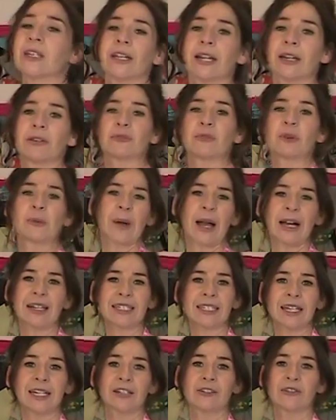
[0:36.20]
get it for about a
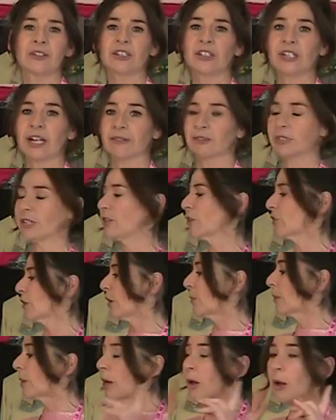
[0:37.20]
tenner in a charity
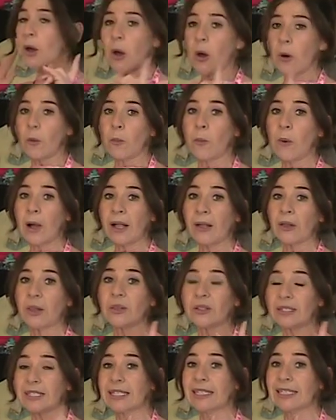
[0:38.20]
shop.
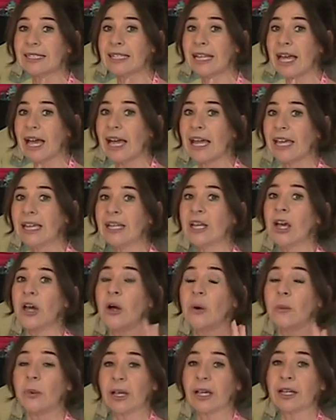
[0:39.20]
Well, today
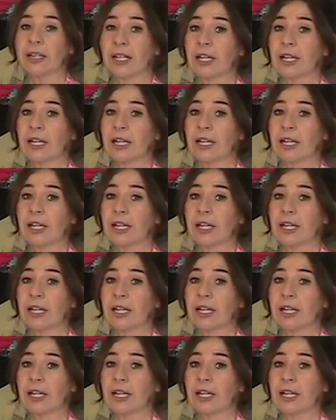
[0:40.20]
we're going to